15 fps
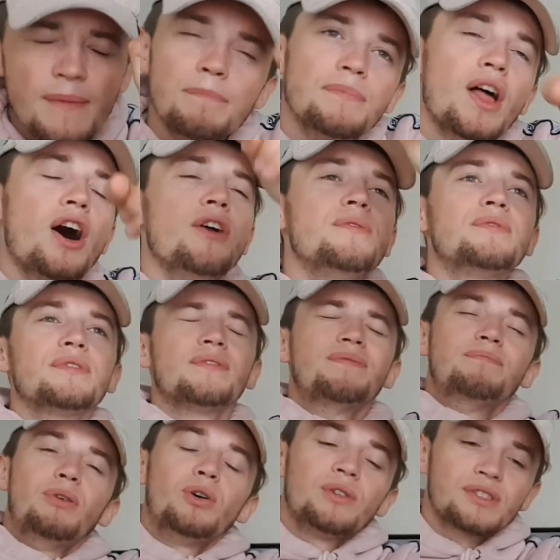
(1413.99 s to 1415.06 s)
No,
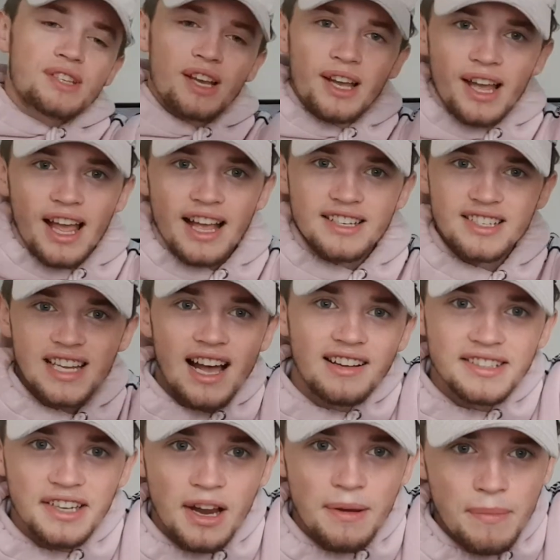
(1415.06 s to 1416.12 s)
pause.
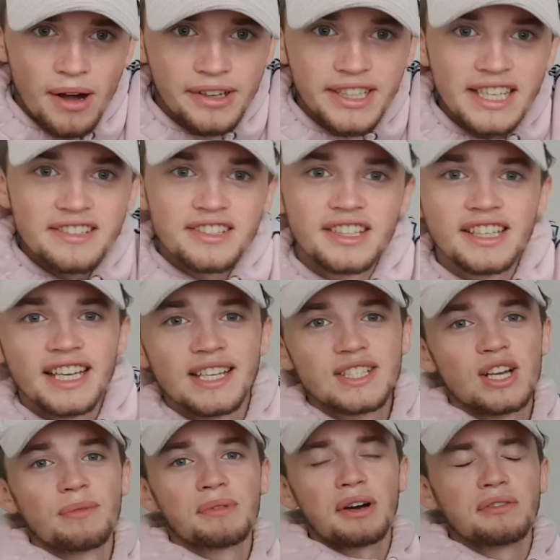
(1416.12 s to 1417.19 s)
Sadio Mane is going to get
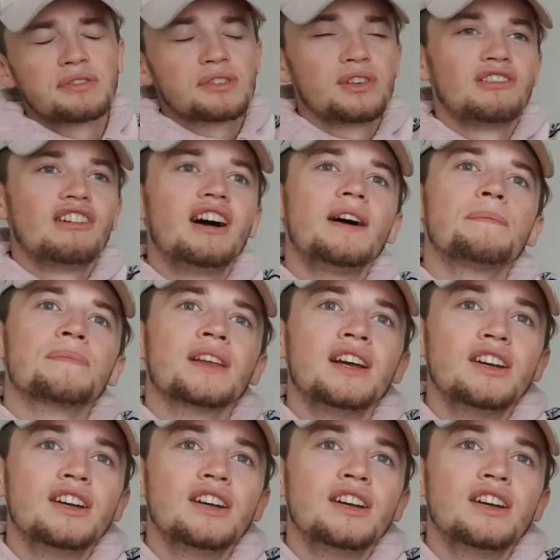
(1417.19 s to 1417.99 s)
top goal scorer.